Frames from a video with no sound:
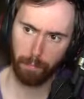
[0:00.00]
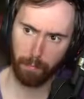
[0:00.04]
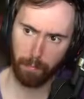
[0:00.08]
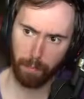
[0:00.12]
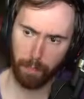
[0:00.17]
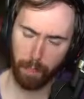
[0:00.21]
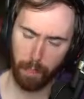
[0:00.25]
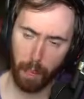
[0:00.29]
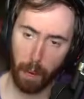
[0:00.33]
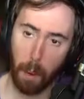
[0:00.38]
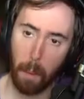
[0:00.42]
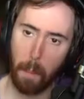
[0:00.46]

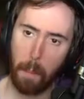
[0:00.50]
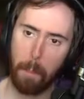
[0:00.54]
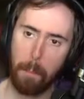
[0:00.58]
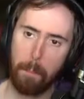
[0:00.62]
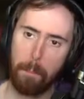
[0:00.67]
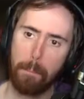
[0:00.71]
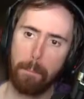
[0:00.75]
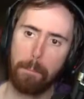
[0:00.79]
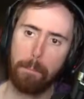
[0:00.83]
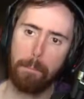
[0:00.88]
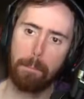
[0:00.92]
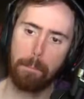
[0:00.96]

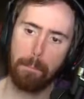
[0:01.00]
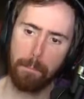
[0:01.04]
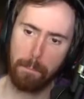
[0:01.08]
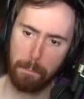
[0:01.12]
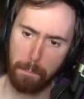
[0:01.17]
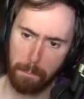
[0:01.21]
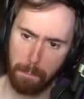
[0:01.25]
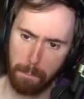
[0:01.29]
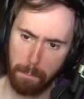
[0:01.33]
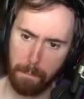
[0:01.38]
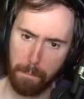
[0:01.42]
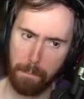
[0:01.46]

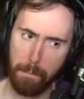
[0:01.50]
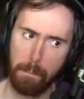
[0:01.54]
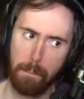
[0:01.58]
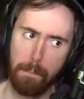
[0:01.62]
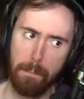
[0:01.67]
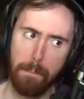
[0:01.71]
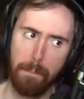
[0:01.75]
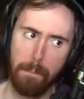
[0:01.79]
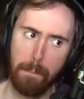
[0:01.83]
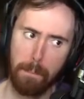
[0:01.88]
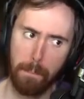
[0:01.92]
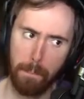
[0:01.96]

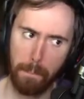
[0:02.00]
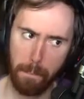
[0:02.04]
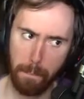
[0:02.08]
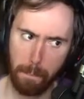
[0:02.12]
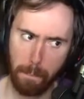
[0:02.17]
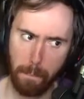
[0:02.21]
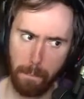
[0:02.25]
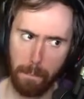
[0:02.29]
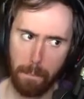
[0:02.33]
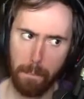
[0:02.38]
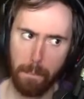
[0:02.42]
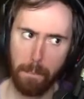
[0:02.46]

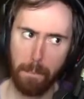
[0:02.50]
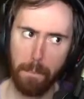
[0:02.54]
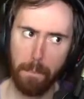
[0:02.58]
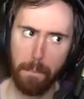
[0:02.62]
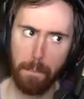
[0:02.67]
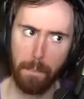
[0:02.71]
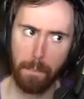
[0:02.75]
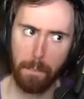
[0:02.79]
[no speech]